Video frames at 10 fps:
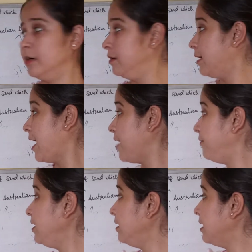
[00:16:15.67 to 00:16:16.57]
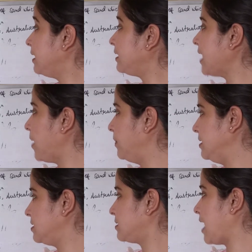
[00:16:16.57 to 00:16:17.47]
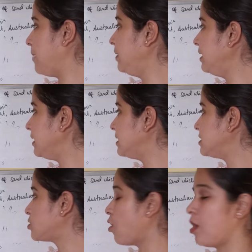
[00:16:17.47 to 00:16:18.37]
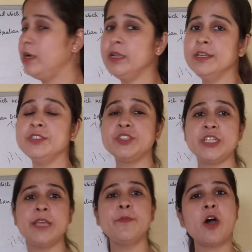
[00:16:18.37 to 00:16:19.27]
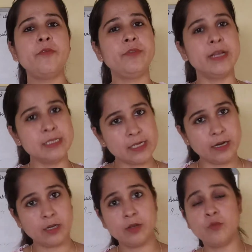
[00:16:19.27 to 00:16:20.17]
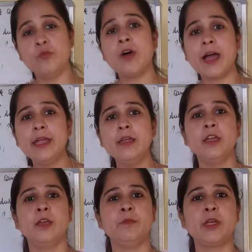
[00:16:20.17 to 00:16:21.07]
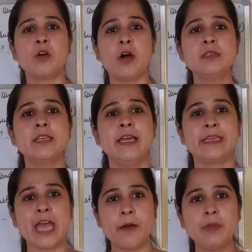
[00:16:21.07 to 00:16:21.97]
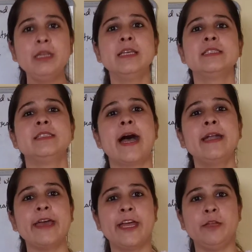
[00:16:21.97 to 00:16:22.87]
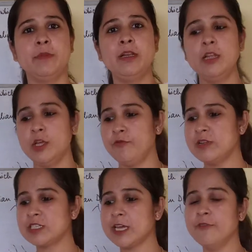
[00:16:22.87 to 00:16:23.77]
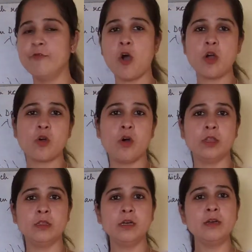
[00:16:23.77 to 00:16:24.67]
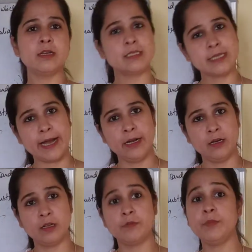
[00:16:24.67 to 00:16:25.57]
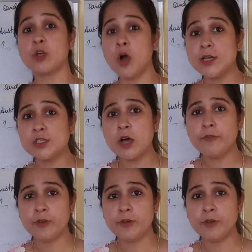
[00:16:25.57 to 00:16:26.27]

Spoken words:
having camels. Camel is called sheep of desert. Why? Because camel is that animal which can walk on the sand because of